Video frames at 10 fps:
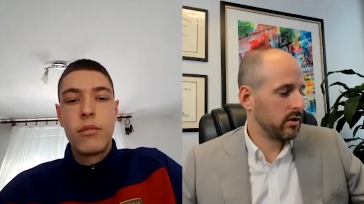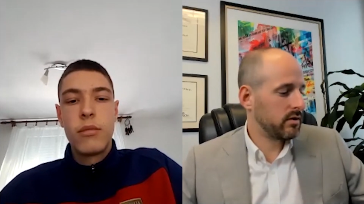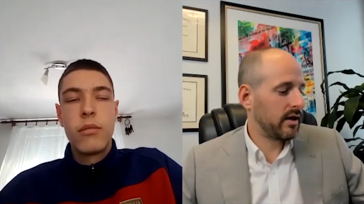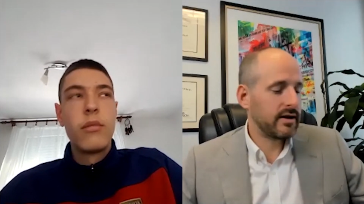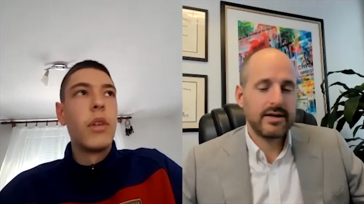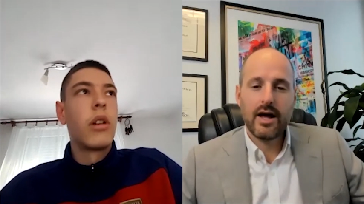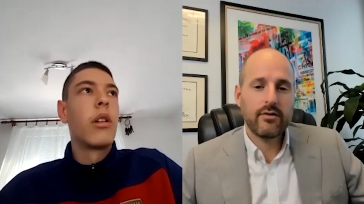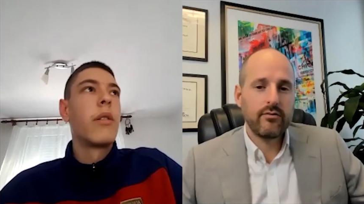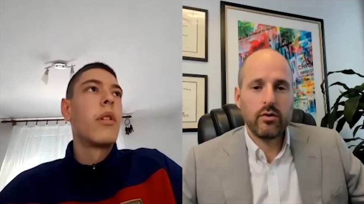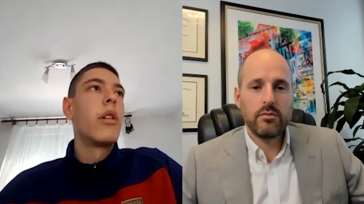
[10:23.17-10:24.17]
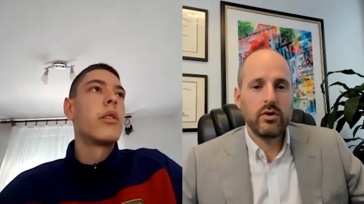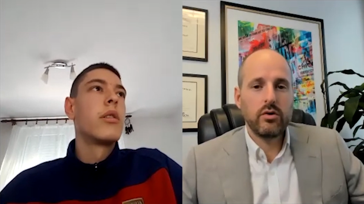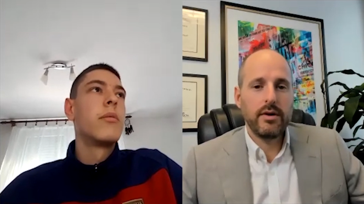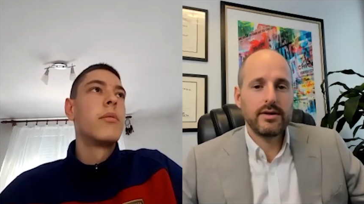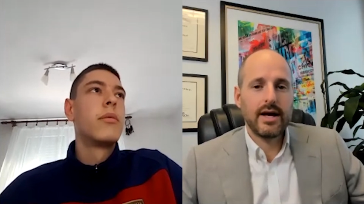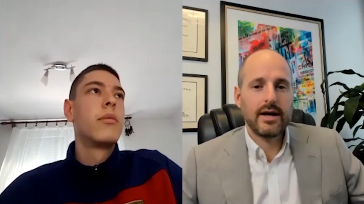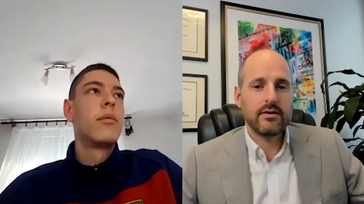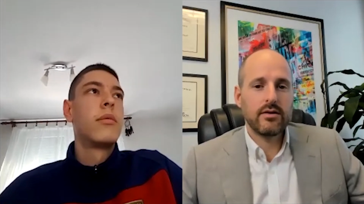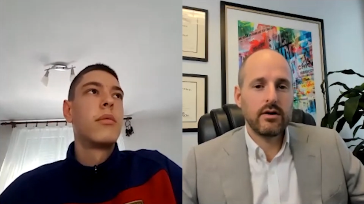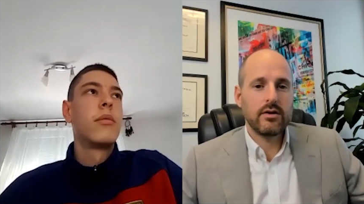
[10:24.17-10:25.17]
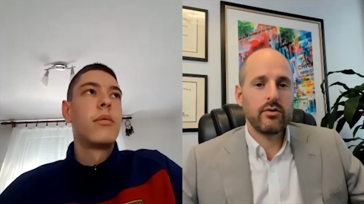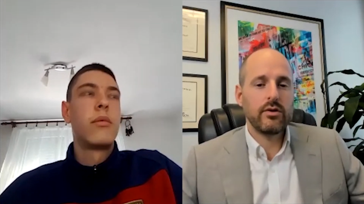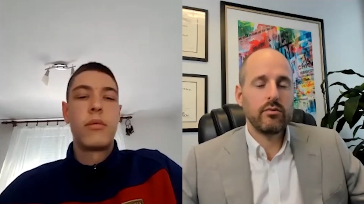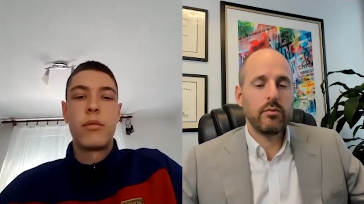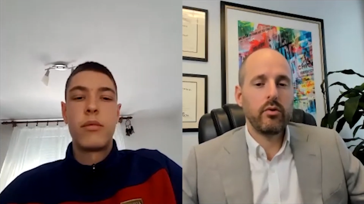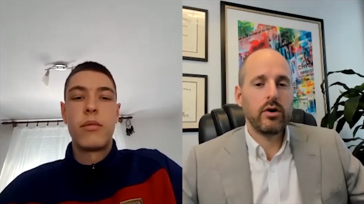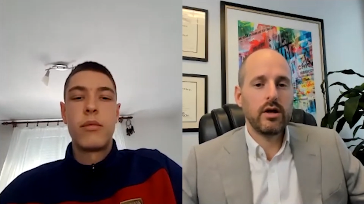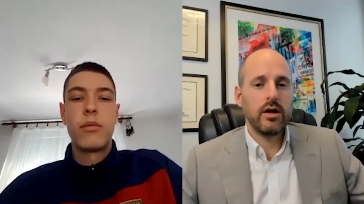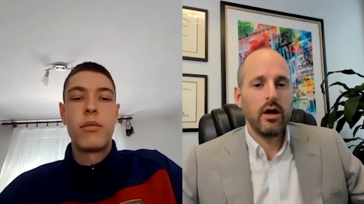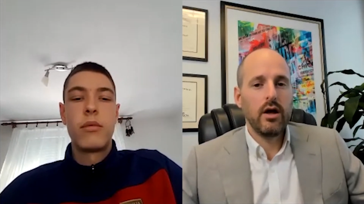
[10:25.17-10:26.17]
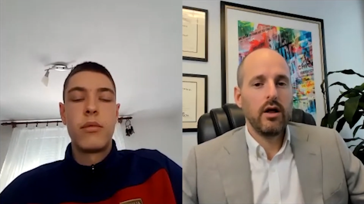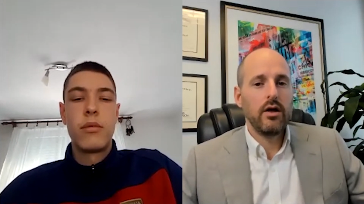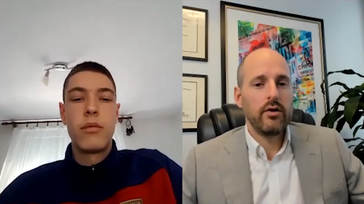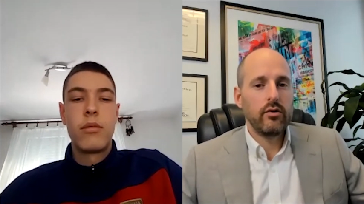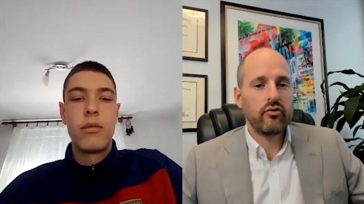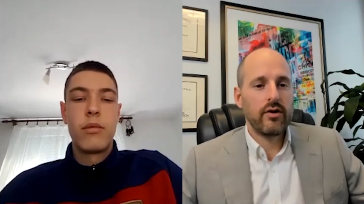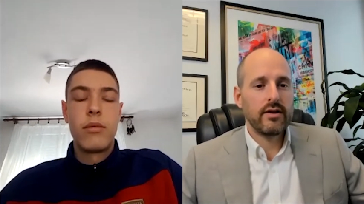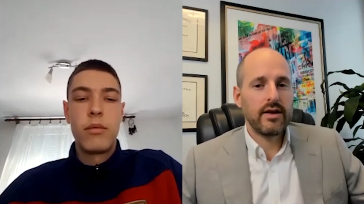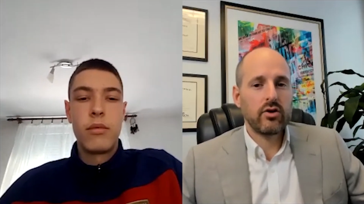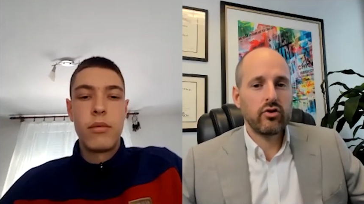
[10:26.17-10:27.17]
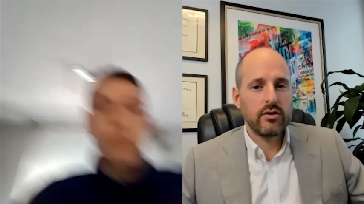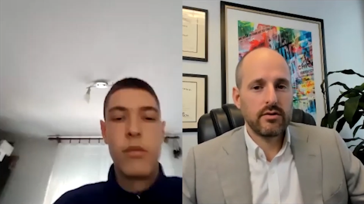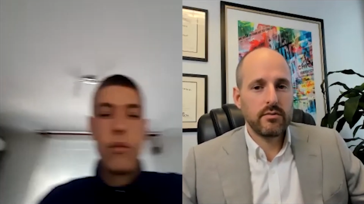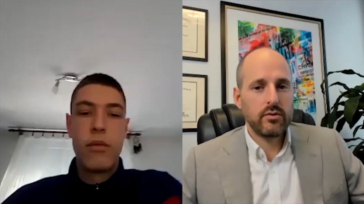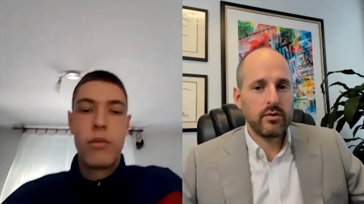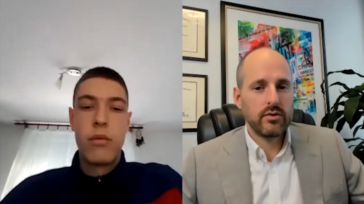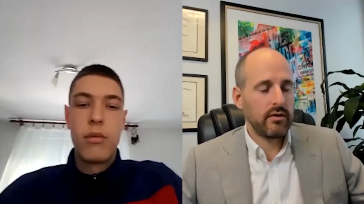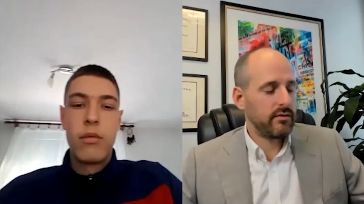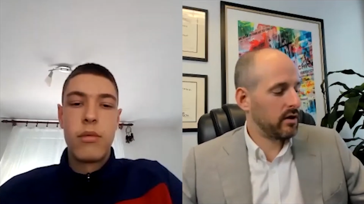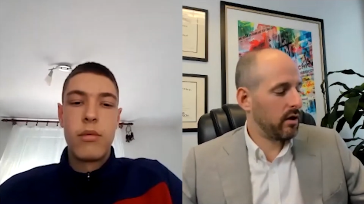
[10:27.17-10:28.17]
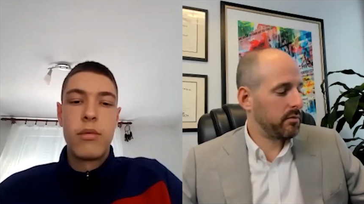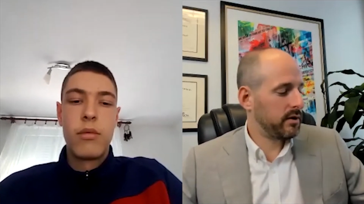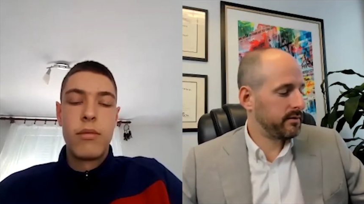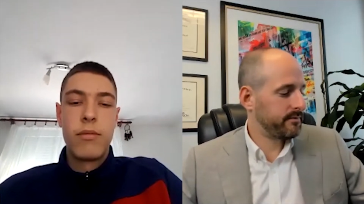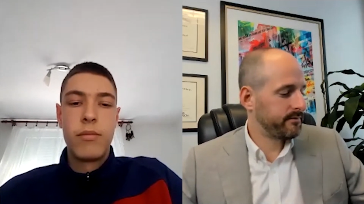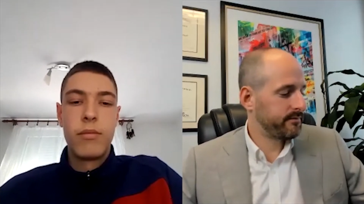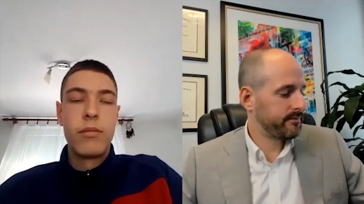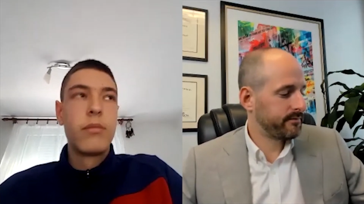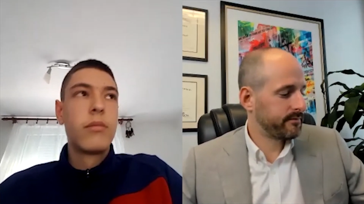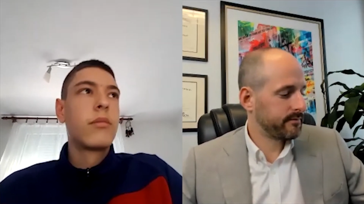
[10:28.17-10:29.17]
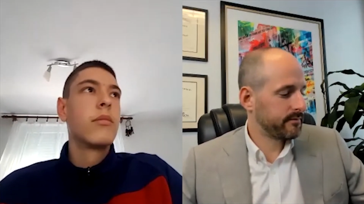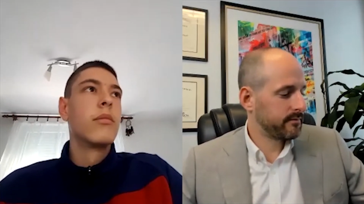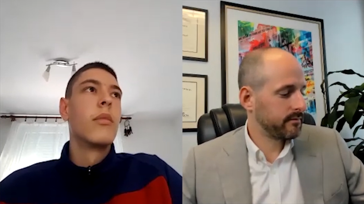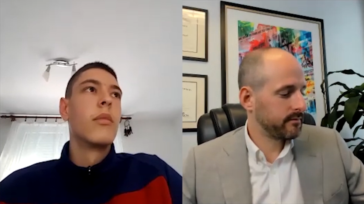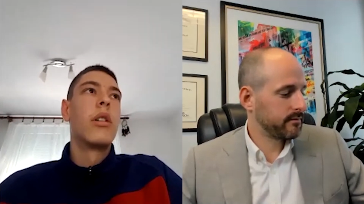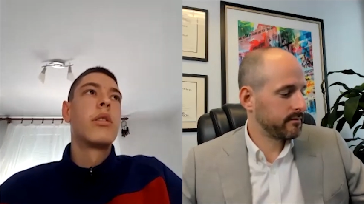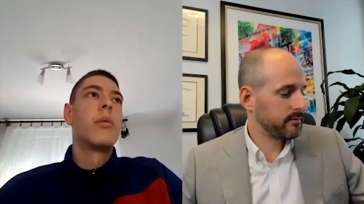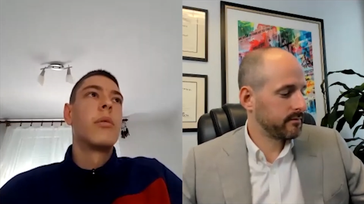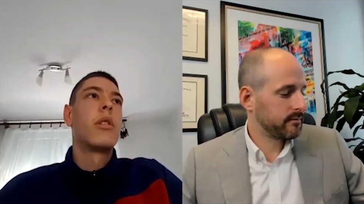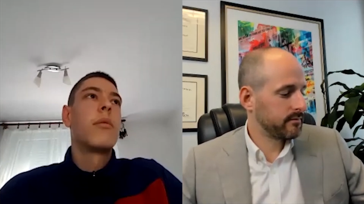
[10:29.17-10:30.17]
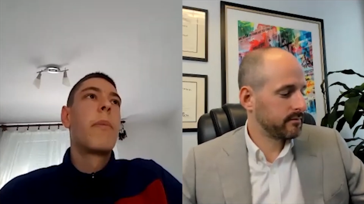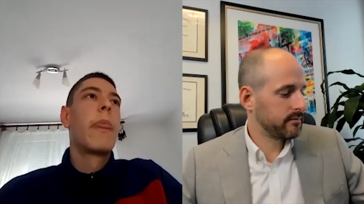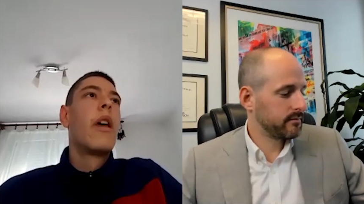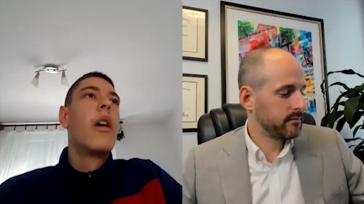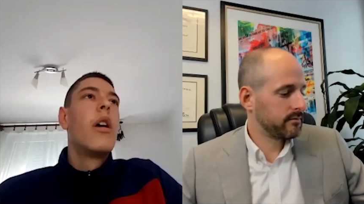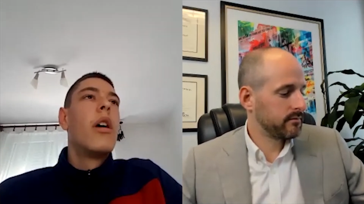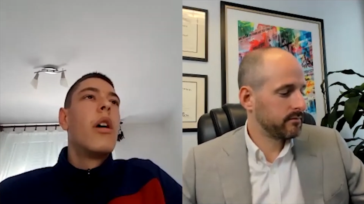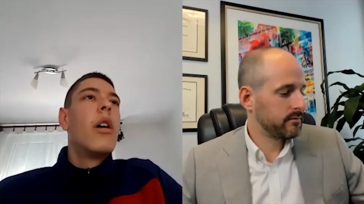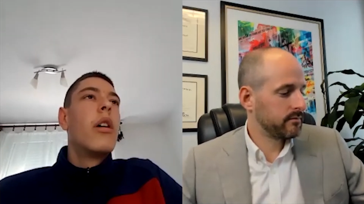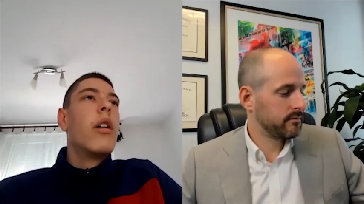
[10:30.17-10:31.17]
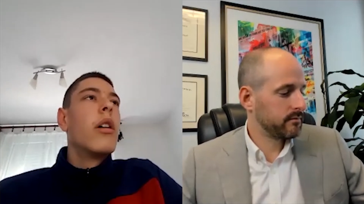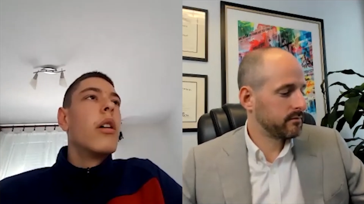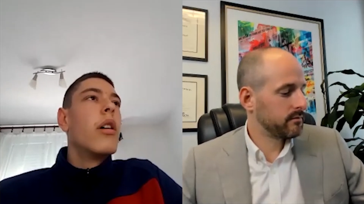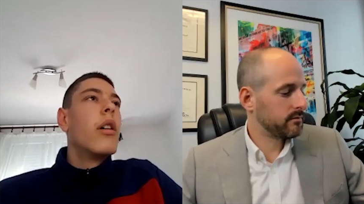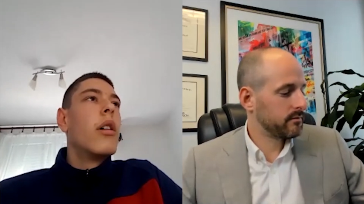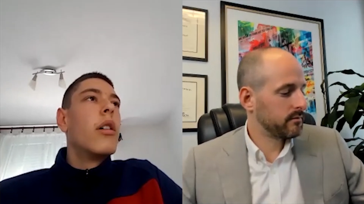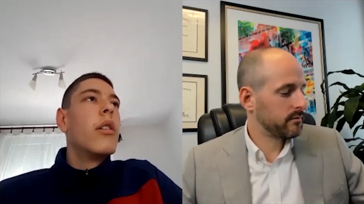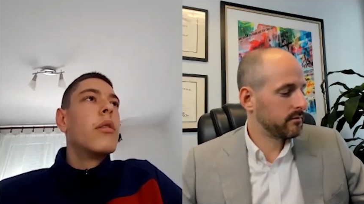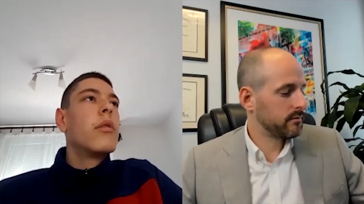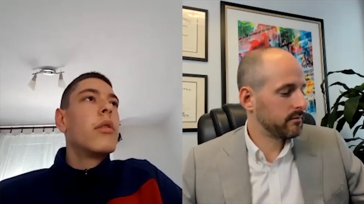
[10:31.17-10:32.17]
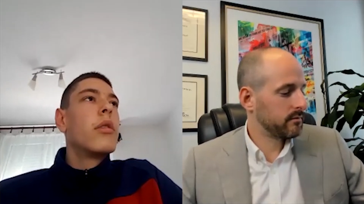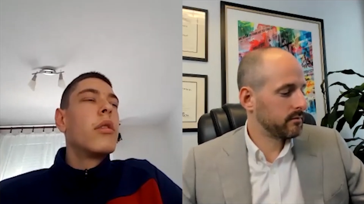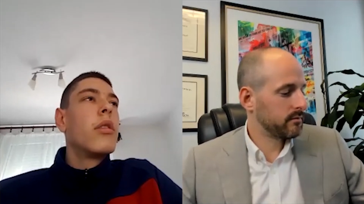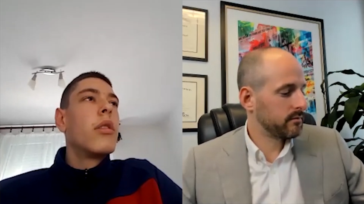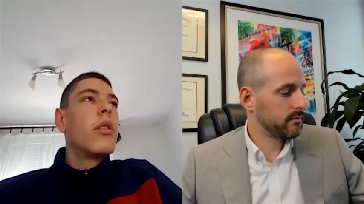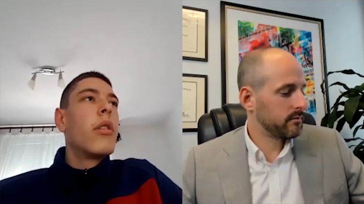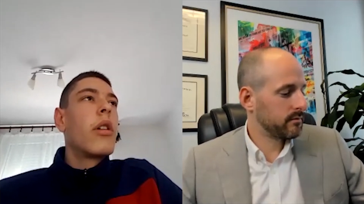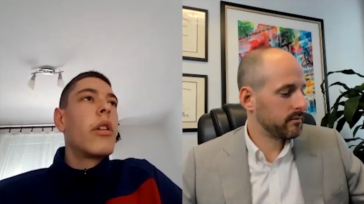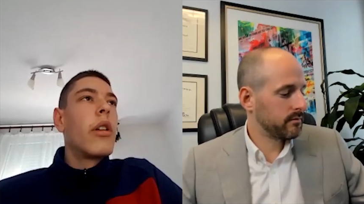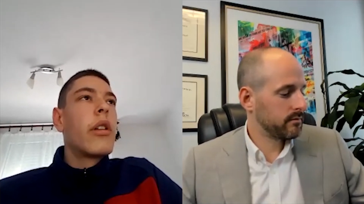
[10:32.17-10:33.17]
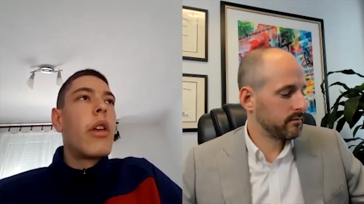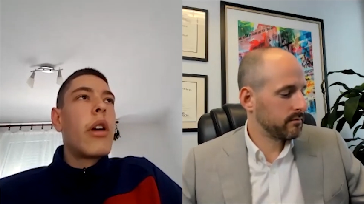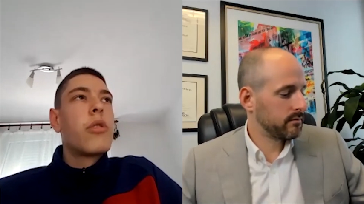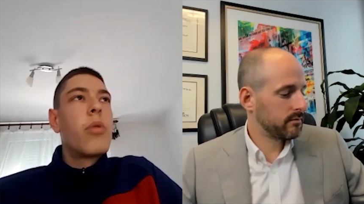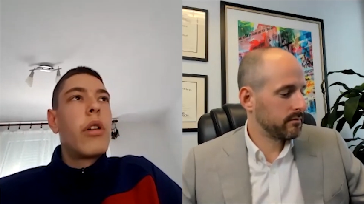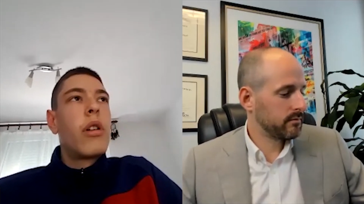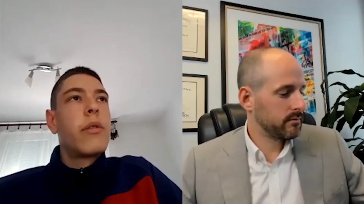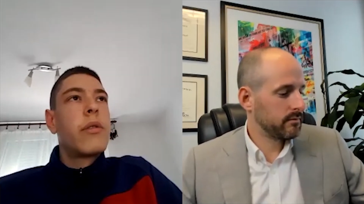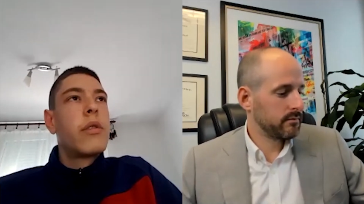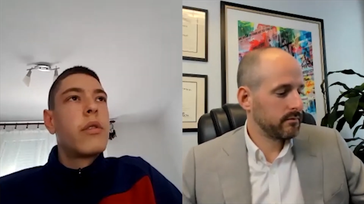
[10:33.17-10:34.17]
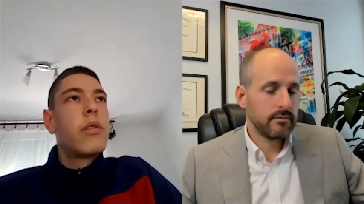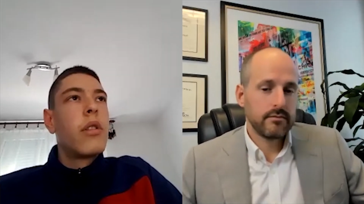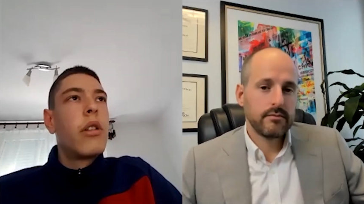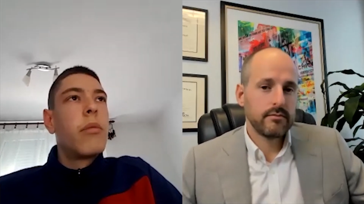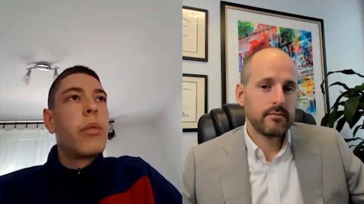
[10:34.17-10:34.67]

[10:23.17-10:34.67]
Speaker 1: It's not a tax form. You don't pay taxes on it. It's only reporting your transactions between yourself and the company.
Speaker 2: Awesome. Awesome. Regarding like tax write-offs, I don't
Speaker 1: pay